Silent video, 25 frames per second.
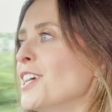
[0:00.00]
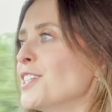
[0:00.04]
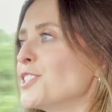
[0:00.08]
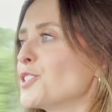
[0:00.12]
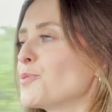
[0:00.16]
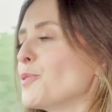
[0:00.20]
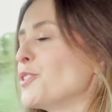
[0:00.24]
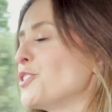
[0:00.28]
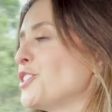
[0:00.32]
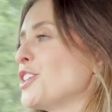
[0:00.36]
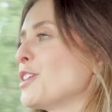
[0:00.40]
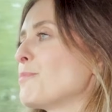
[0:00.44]

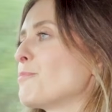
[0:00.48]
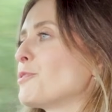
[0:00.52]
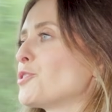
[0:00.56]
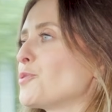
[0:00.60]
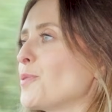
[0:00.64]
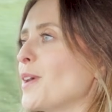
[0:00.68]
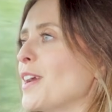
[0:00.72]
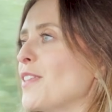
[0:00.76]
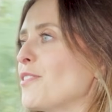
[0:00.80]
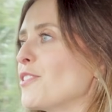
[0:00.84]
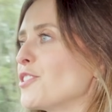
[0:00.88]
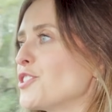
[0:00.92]
switching
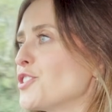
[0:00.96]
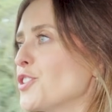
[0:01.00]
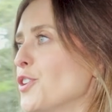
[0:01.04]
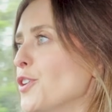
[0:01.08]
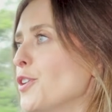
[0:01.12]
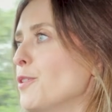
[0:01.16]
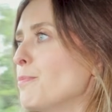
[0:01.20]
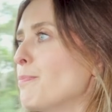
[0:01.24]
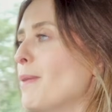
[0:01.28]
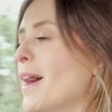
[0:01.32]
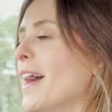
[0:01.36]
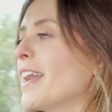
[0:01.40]
between the
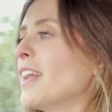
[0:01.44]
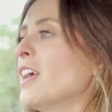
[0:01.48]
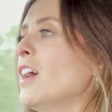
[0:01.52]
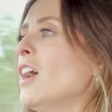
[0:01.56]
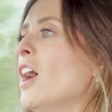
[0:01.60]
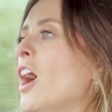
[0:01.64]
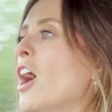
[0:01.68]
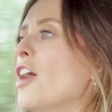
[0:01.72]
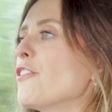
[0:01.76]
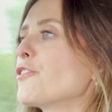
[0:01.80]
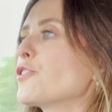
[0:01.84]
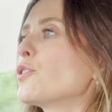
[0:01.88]
two. But
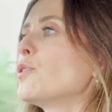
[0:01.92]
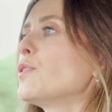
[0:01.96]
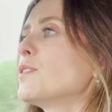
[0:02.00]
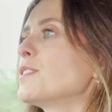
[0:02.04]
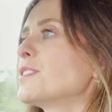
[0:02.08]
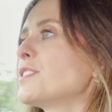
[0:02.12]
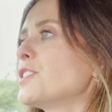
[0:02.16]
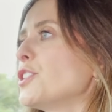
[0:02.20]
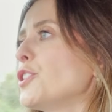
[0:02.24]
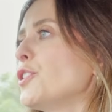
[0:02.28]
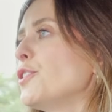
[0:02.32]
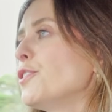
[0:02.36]
of
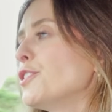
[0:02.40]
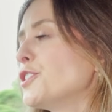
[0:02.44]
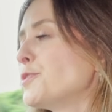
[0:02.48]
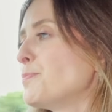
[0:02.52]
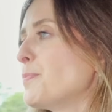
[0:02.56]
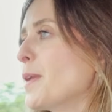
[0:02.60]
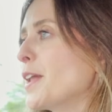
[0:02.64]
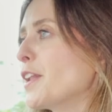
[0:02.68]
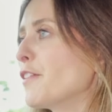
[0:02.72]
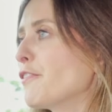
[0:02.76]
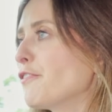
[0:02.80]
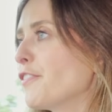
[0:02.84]
course, the huge
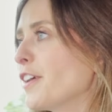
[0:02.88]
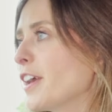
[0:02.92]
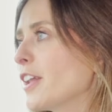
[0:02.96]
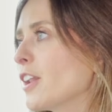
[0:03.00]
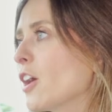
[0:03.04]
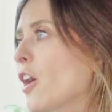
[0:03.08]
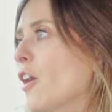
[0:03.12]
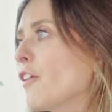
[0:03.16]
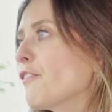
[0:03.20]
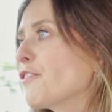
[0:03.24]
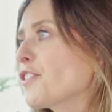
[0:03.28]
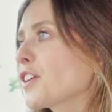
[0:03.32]
benefit
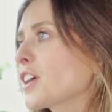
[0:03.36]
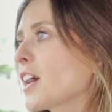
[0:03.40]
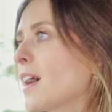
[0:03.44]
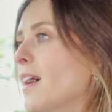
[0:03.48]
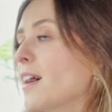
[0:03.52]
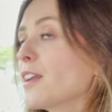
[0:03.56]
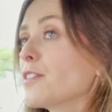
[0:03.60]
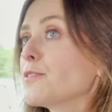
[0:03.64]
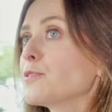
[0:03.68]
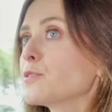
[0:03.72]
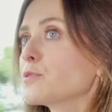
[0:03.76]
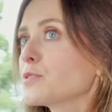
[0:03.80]
of the
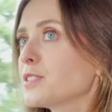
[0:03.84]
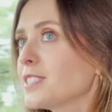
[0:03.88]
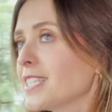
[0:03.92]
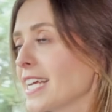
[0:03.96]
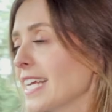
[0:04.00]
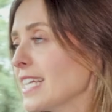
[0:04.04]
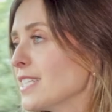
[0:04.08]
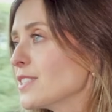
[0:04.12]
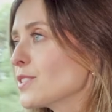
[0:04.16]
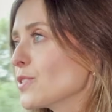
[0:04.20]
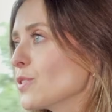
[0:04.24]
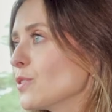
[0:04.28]
Carnival
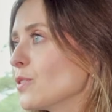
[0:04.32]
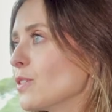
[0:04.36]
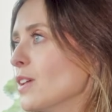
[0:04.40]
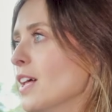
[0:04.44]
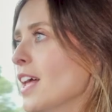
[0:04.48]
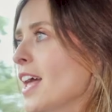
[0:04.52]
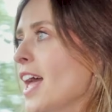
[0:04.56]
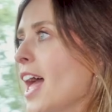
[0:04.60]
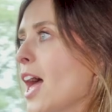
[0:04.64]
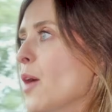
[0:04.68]
diesel,